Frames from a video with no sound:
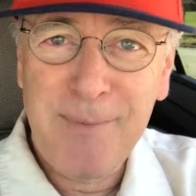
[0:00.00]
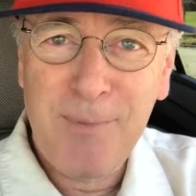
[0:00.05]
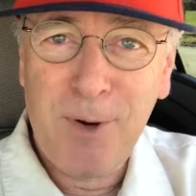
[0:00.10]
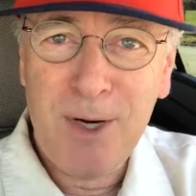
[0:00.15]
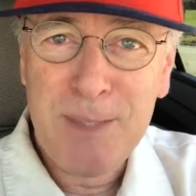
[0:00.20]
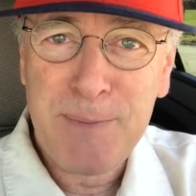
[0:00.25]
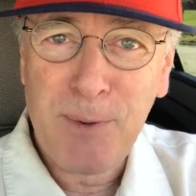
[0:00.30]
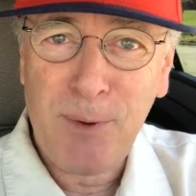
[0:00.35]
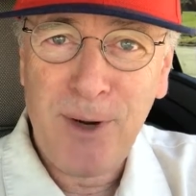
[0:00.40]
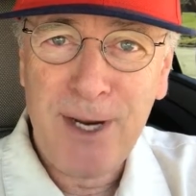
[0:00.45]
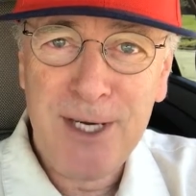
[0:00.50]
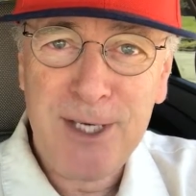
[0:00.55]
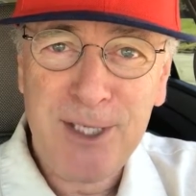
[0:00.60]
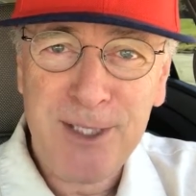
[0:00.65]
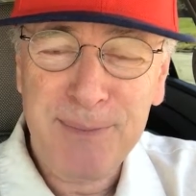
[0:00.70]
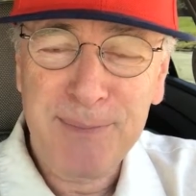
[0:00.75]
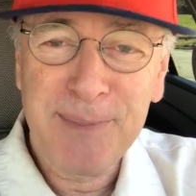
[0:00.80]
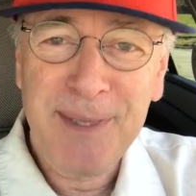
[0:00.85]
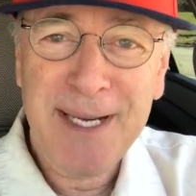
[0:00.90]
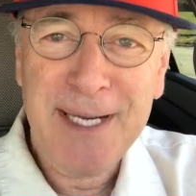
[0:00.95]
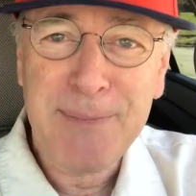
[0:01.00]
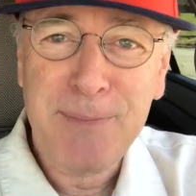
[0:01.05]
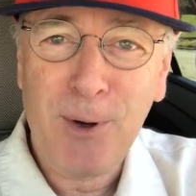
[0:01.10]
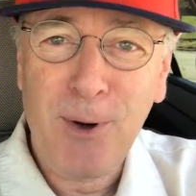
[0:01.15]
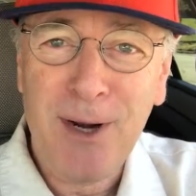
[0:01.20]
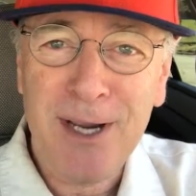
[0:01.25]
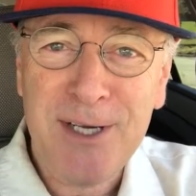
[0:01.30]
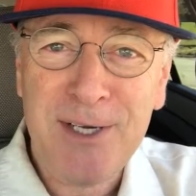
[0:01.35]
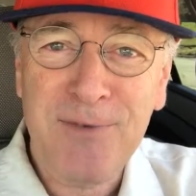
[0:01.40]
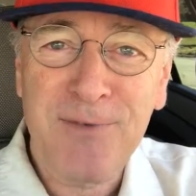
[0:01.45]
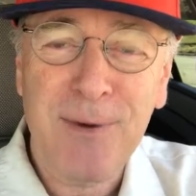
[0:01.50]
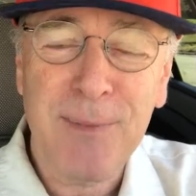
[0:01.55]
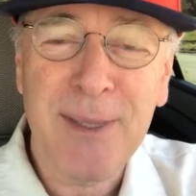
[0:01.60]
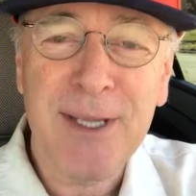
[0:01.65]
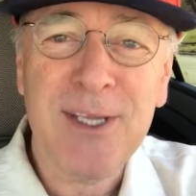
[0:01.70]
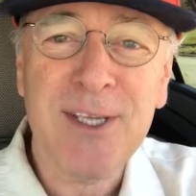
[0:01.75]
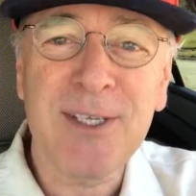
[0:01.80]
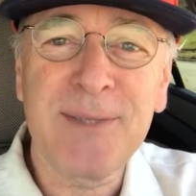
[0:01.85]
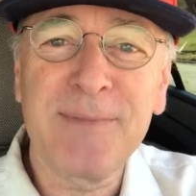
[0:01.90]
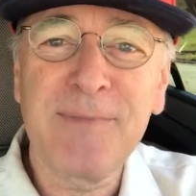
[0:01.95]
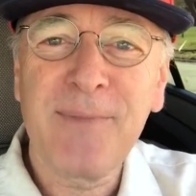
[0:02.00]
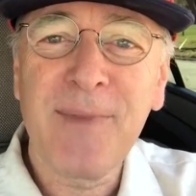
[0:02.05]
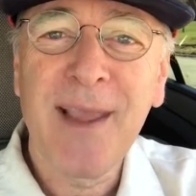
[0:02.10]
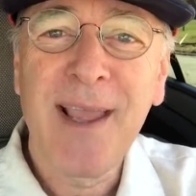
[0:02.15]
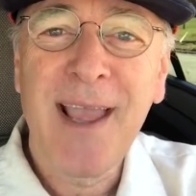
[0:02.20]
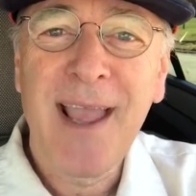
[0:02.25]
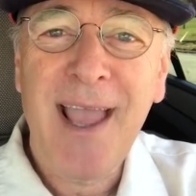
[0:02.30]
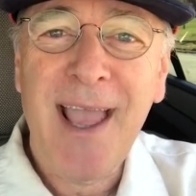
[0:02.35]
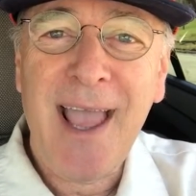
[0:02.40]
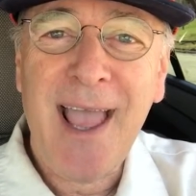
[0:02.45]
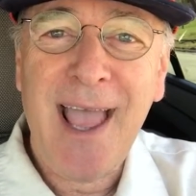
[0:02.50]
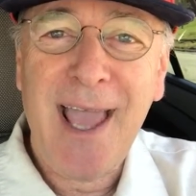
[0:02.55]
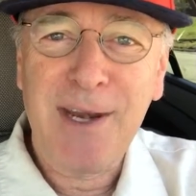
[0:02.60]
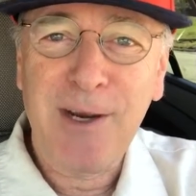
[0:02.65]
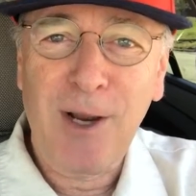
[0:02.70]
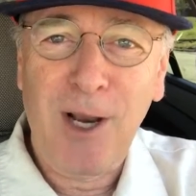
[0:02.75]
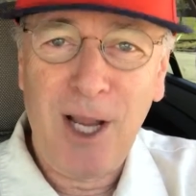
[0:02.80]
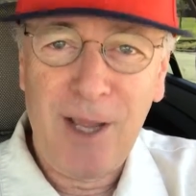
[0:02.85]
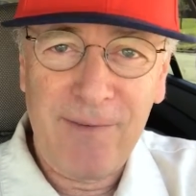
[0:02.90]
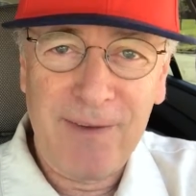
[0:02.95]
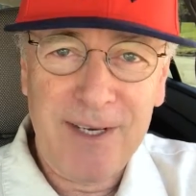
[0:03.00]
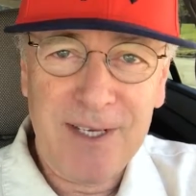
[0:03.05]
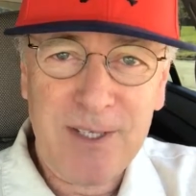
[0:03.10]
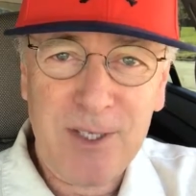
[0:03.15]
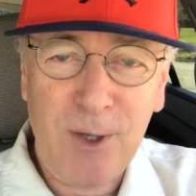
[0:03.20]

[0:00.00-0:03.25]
perspiration, inspiration from this, and you'll love it.